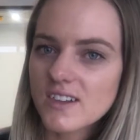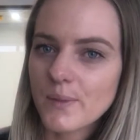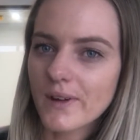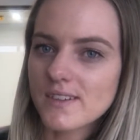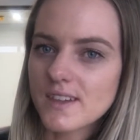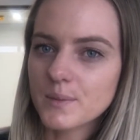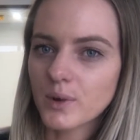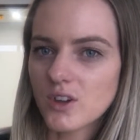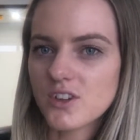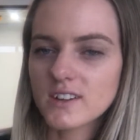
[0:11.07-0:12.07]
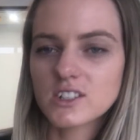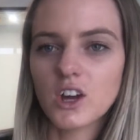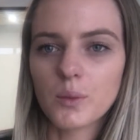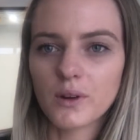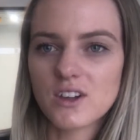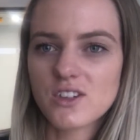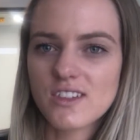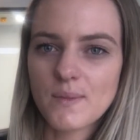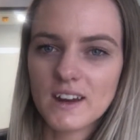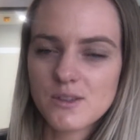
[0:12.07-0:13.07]
experience in project and
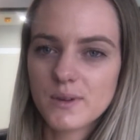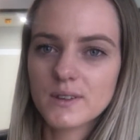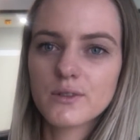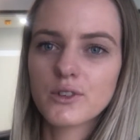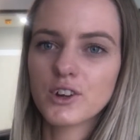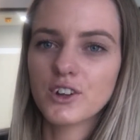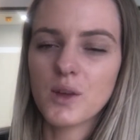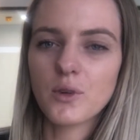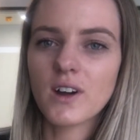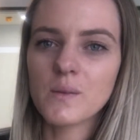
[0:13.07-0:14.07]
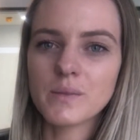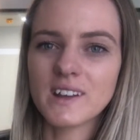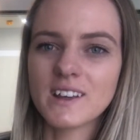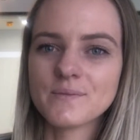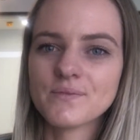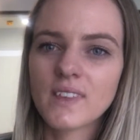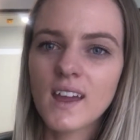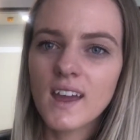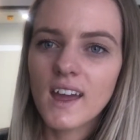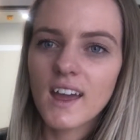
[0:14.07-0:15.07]
operations management for a global company.
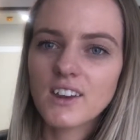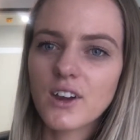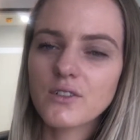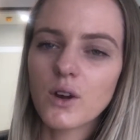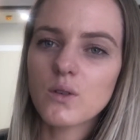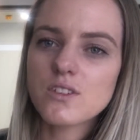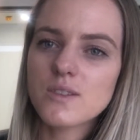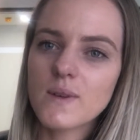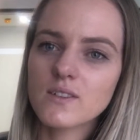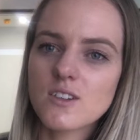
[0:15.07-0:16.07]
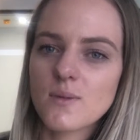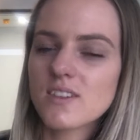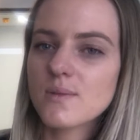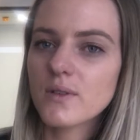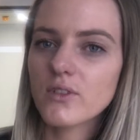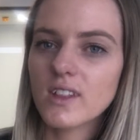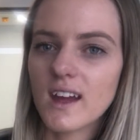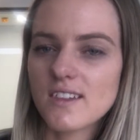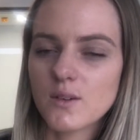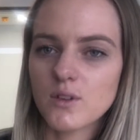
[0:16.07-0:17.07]
In her role, she's been responsible for
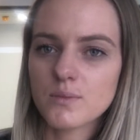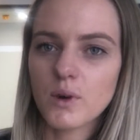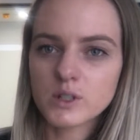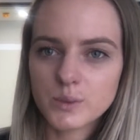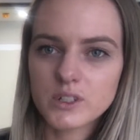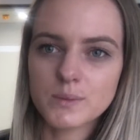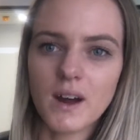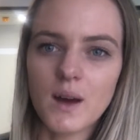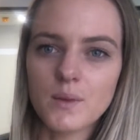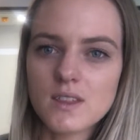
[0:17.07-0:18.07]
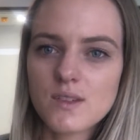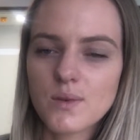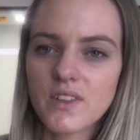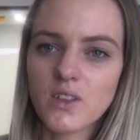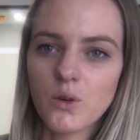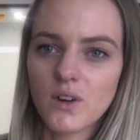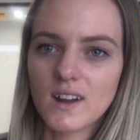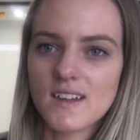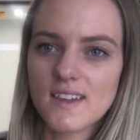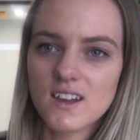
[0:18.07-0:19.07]
liaising with multiple departments within the
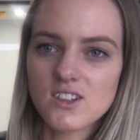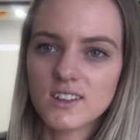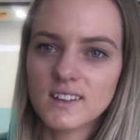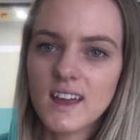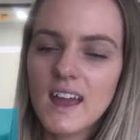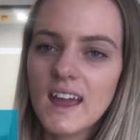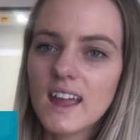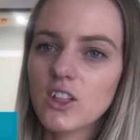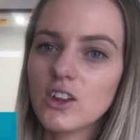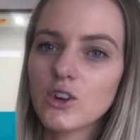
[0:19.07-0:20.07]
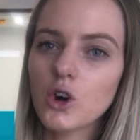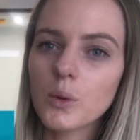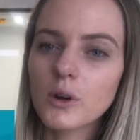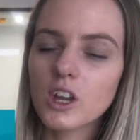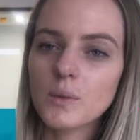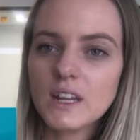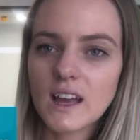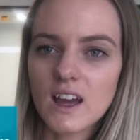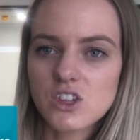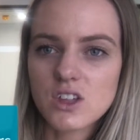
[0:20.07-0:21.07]
organisation, including corporate
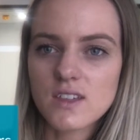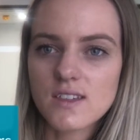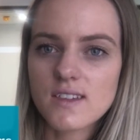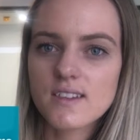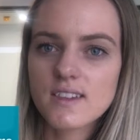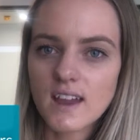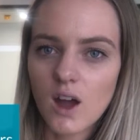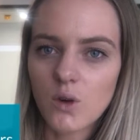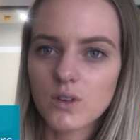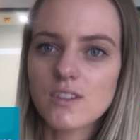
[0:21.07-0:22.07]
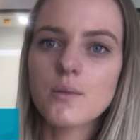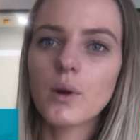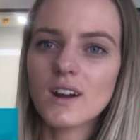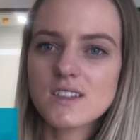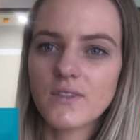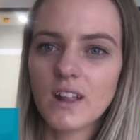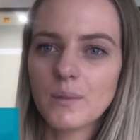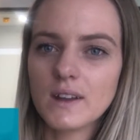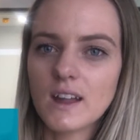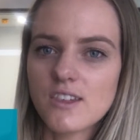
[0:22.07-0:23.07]
communications, stakeholders, product
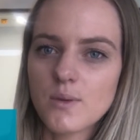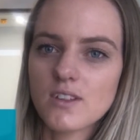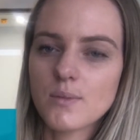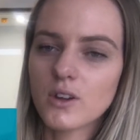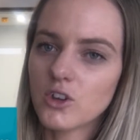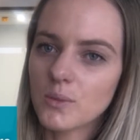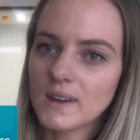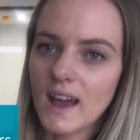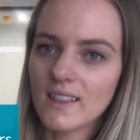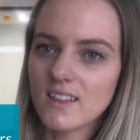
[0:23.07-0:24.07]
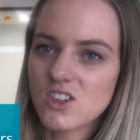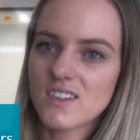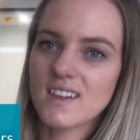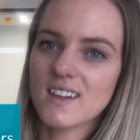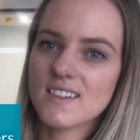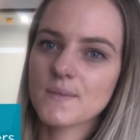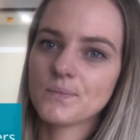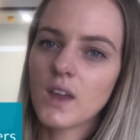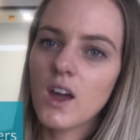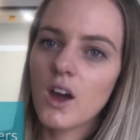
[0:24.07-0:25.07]
development, as well as procurement and logistics.
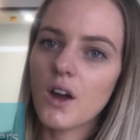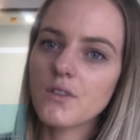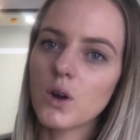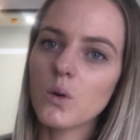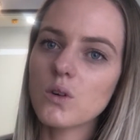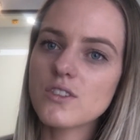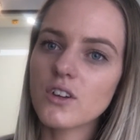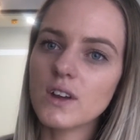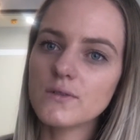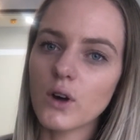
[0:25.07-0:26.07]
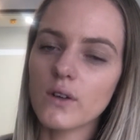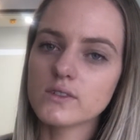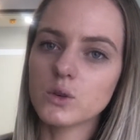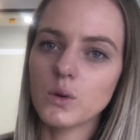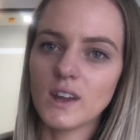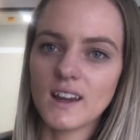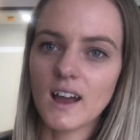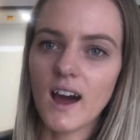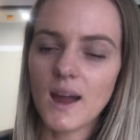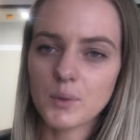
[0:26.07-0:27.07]
Her role also involved
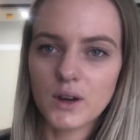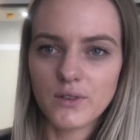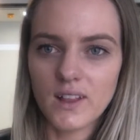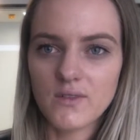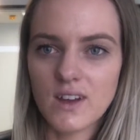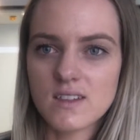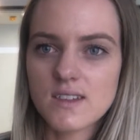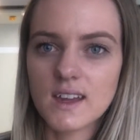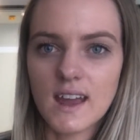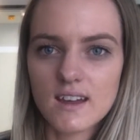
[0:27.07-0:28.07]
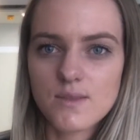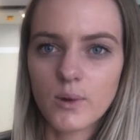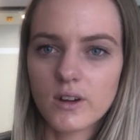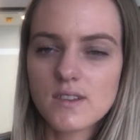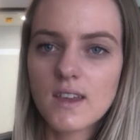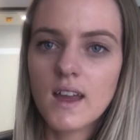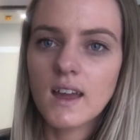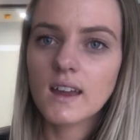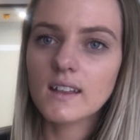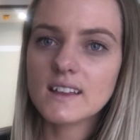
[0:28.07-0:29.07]
coordinating high-profile events and expos,
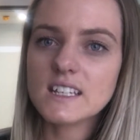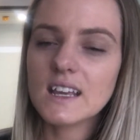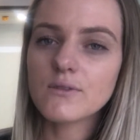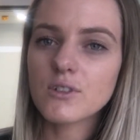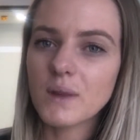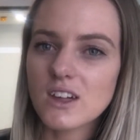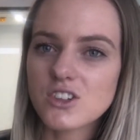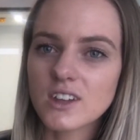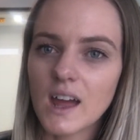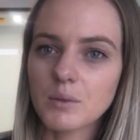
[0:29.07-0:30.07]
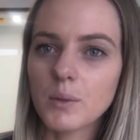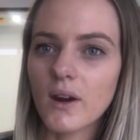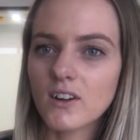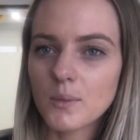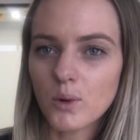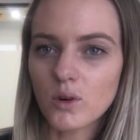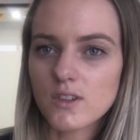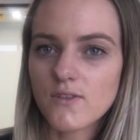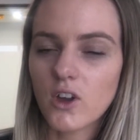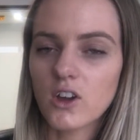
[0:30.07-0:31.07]
collating information and preparing
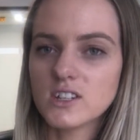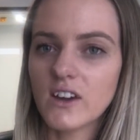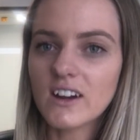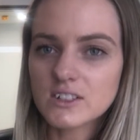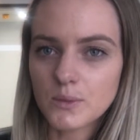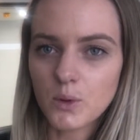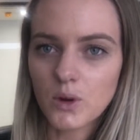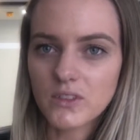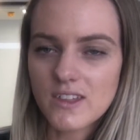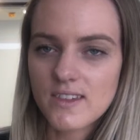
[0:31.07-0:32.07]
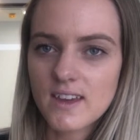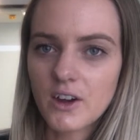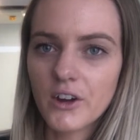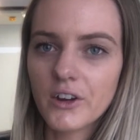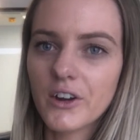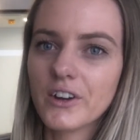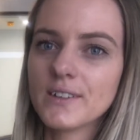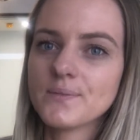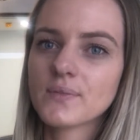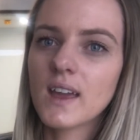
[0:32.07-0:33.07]
reports for her direct report, the
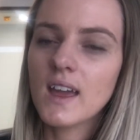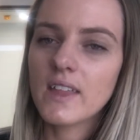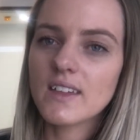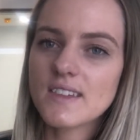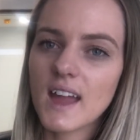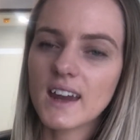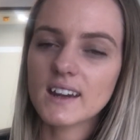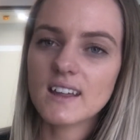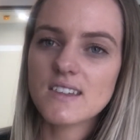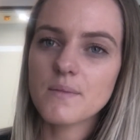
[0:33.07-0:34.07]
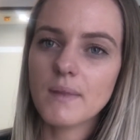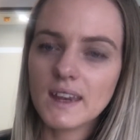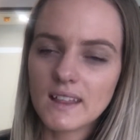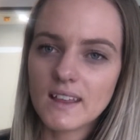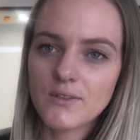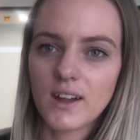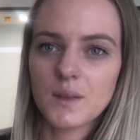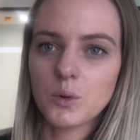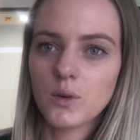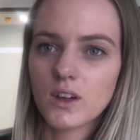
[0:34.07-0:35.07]
COO. This candidate is immediately
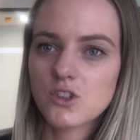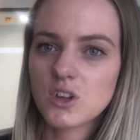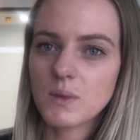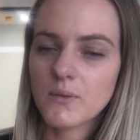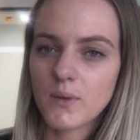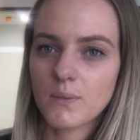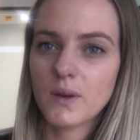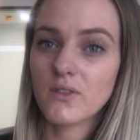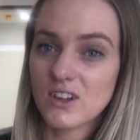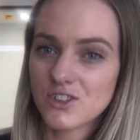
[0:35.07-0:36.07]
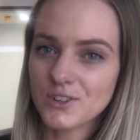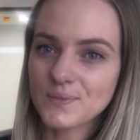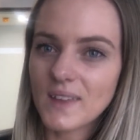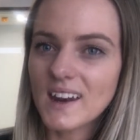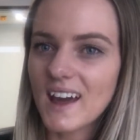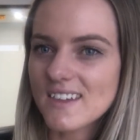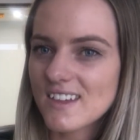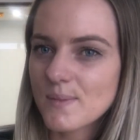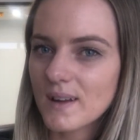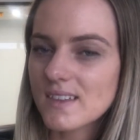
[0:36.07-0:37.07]
available, extremely professional, and has
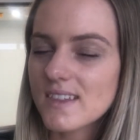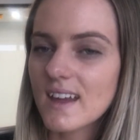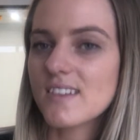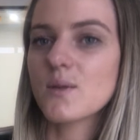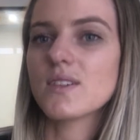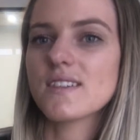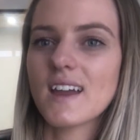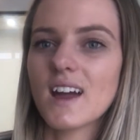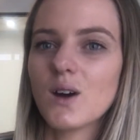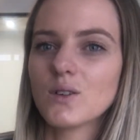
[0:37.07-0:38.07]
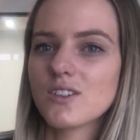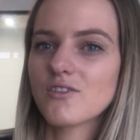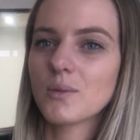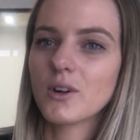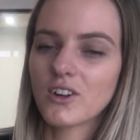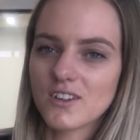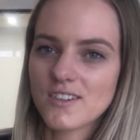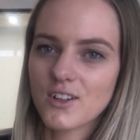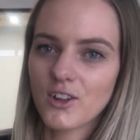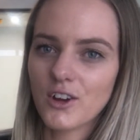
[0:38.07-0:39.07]
experience liaising with stakeholders from
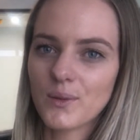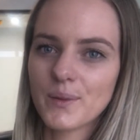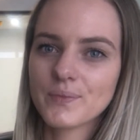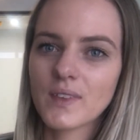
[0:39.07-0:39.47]
across the globe.